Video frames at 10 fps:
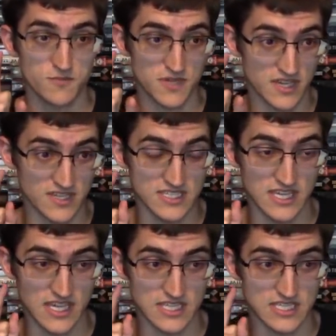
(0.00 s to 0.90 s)
because
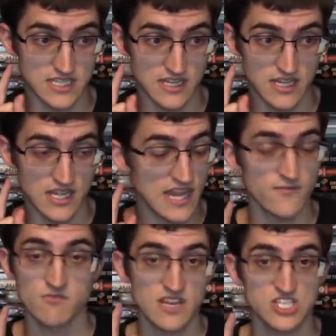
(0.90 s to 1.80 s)
it's
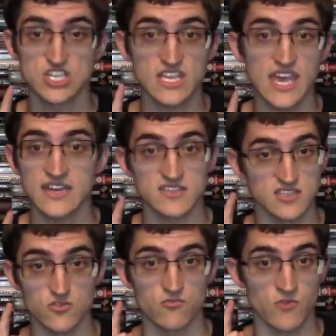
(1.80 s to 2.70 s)
never mentioned again
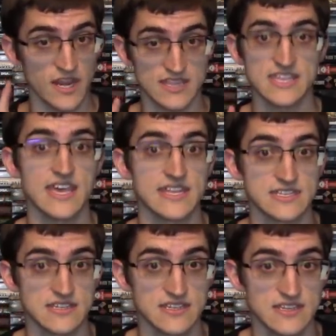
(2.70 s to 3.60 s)
until right at the end.